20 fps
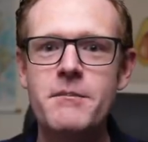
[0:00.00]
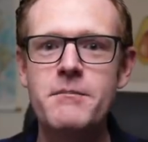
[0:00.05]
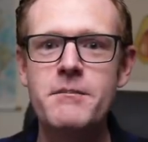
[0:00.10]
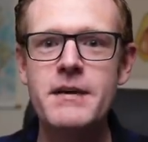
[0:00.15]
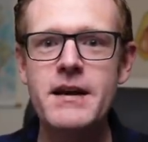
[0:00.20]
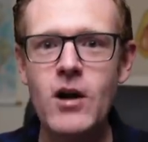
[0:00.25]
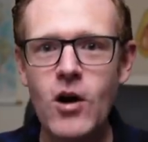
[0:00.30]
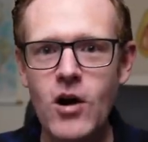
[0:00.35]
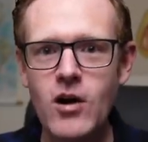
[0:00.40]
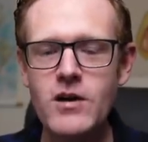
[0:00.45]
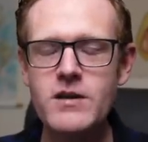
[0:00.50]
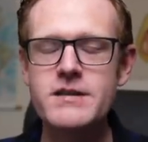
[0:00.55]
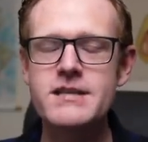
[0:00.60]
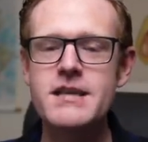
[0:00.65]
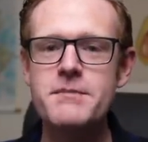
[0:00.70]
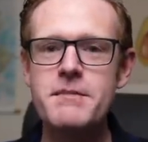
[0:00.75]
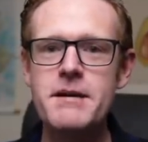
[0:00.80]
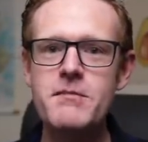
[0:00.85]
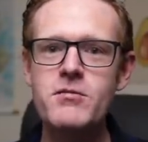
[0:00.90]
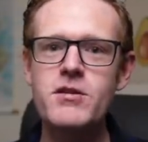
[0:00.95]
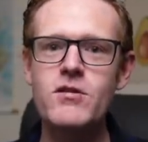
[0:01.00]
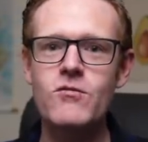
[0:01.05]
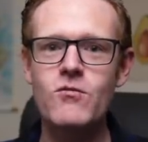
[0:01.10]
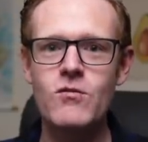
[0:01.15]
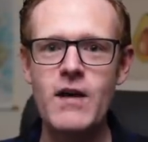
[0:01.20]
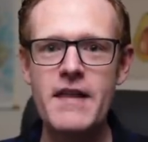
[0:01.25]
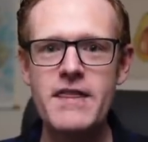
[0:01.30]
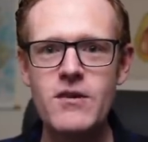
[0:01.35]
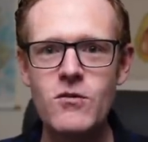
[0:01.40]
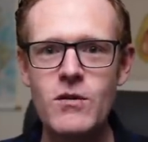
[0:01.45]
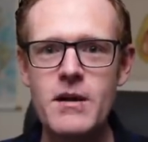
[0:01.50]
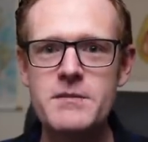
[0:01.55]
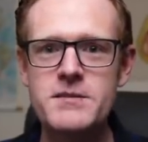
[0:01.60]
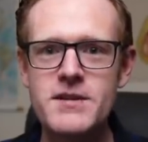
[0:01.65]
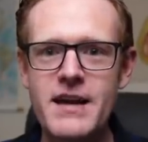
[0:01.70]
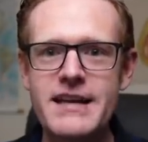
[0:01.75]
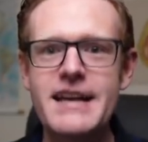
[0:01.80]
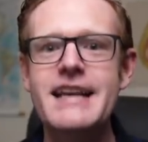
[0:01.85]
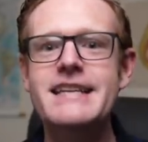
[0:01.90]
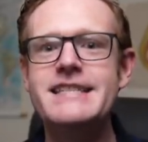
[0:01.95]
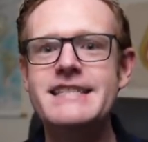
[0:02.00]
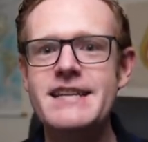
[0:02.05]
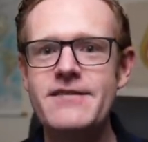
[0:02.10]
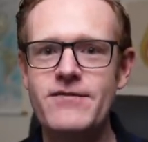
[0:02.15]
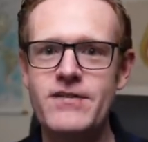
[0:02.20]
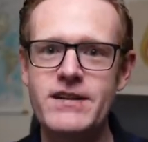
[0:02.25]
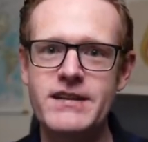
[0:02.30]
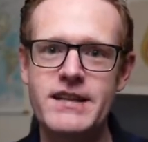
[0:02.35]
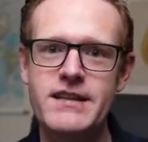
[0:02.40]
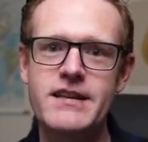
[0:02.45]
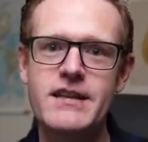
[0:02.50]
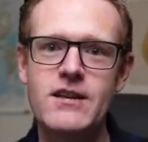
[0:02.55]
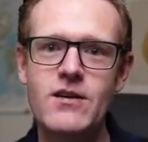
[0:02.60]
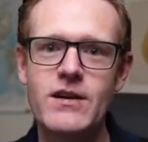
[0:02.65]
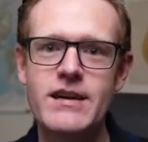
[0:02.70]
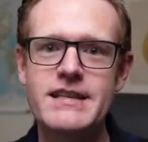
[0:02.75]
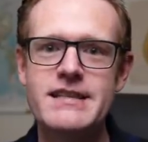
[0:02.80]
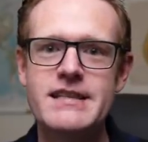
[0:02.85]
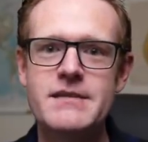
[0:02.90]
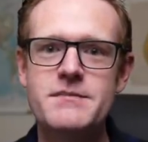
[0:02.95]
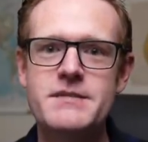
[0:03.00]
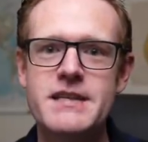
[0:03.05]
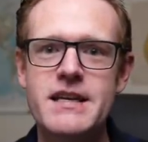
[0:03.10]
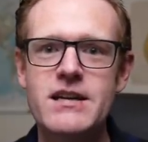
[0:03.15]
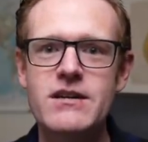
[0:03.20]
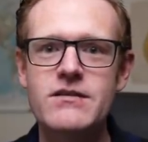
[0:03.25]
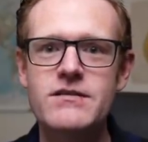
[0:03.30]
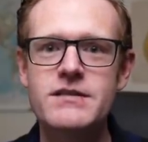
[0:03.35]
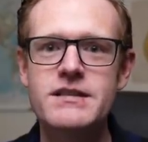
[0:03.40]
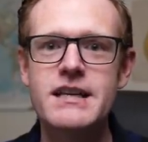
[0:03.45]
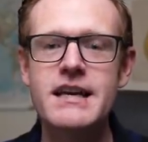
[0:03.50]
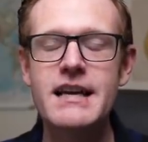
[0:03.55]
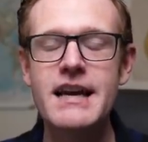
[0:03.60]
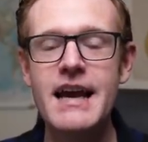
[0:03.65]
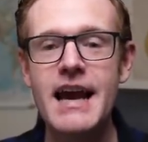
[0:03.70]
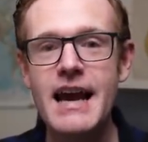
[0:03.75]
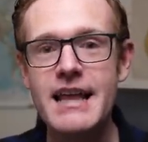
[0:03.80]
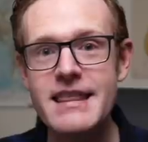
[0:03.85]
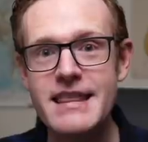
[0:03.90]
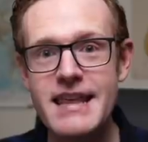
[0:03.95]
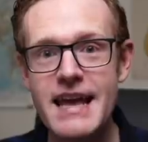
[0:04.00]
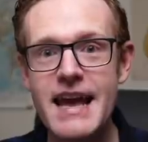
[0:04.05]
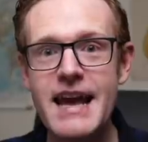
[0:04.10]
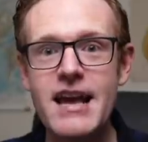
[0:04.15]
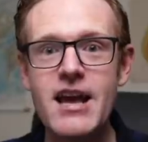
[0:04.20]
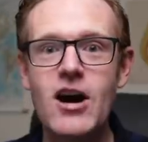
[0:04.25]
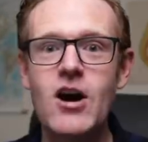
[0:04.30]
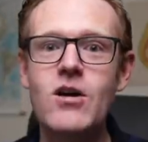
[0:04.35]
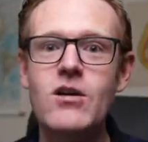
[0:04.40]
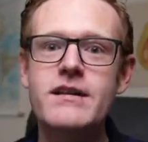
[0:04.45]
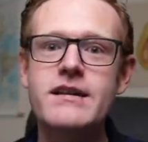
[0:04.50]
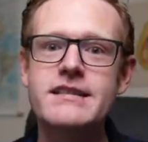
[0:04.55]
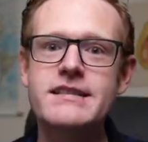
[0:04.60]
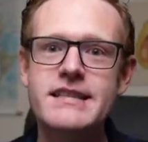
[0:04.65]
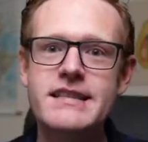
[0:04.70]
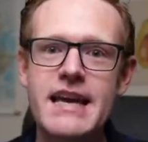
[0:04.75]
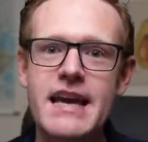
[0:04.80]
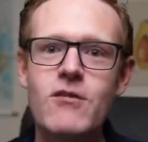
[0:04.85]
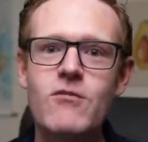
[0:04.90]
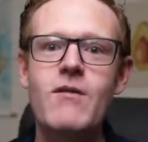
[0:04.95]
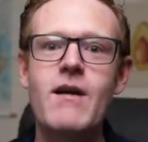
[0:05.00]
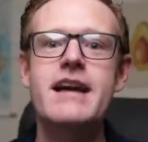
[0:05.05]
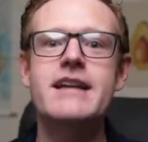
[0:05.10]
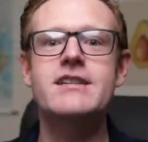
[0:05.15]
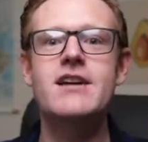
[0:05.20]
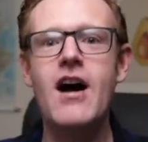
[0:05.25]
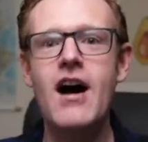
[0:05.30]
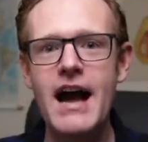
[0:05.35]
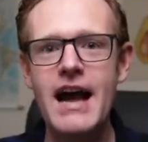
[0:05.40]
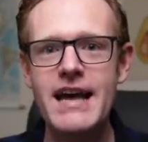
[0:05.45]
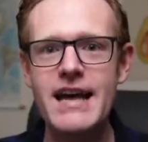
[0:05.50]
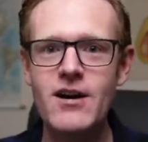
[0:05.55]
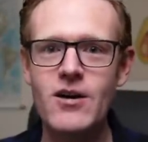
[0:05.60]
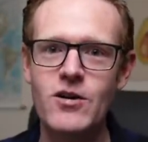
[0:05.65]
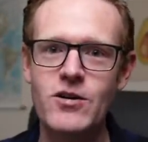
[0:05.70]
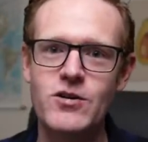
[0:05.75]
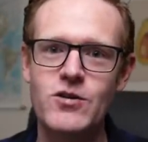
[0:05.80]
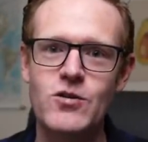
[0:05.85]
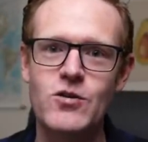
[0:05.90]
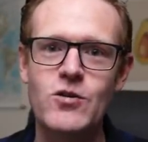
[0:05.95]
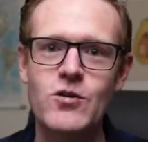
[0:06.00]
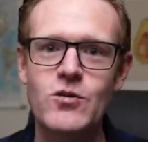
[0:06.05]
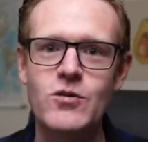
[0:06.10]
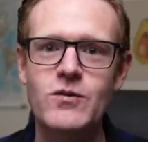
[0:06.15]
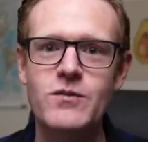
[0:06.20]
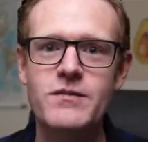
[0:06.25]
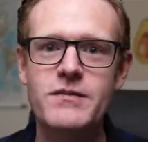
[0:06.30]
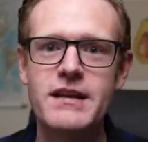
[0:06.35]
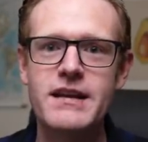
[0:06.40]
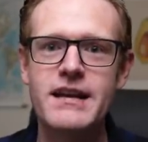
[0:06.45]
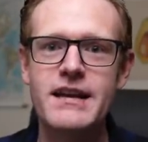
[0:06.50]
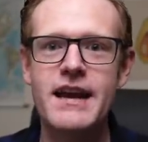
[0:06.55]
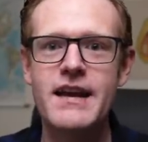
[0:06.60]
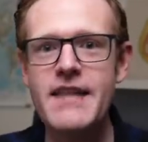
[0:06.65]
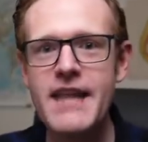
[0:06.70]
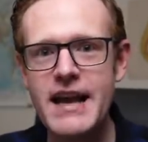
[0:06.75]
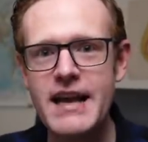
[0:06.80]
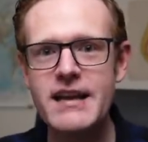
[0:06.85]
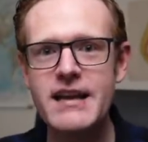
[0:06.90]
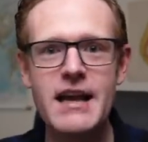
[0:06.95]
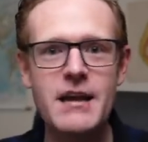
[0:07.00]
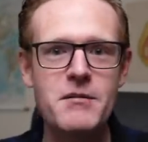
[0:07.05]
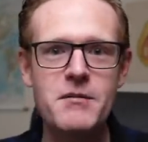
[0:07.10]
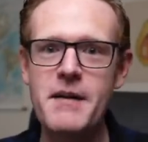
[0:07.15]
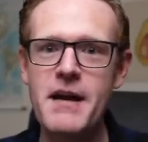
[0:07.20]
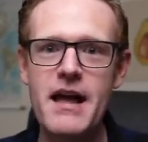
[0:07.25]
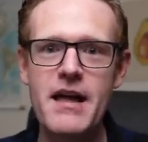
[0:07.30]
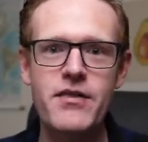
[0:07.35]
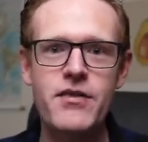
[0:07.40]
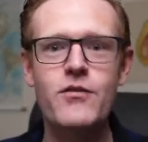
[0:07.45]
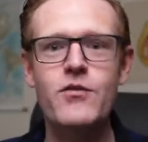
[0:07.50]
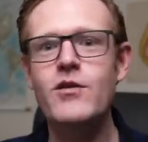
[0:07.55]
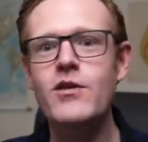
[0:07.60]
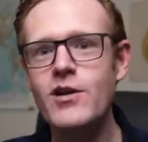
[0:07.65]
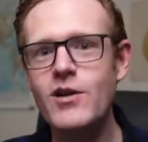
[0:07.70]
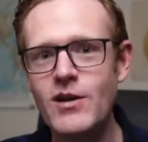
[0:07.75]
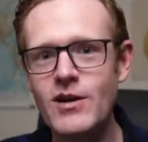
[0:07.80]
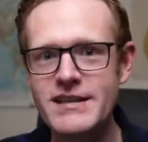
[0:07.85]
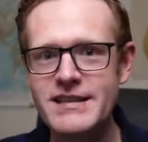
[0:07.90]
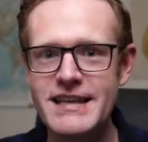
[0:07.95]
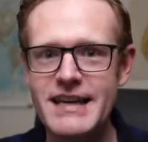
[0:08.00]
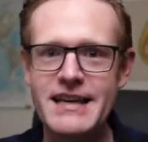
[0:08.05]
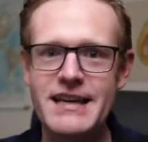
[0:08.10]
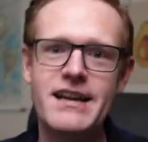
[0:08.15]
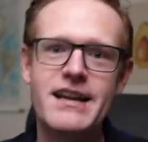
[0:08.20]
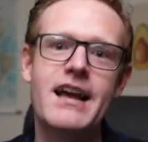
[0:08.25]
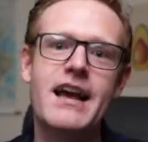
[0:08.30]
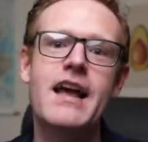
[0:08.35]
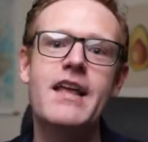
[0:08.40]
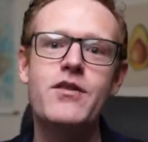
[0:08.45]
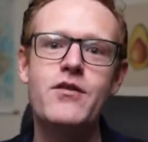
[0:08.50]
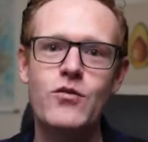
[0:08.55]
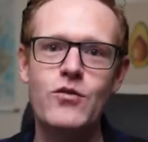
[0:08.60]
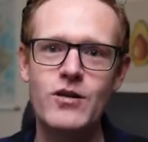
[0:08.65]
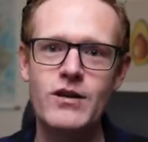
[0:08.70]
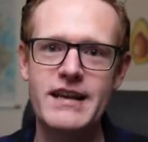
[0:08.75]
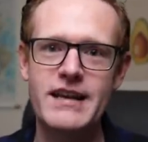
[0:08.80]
Because the people that run the website are different than the lawyers themselves, and their goal is to get ranked higher on Google. And that can come about through content and through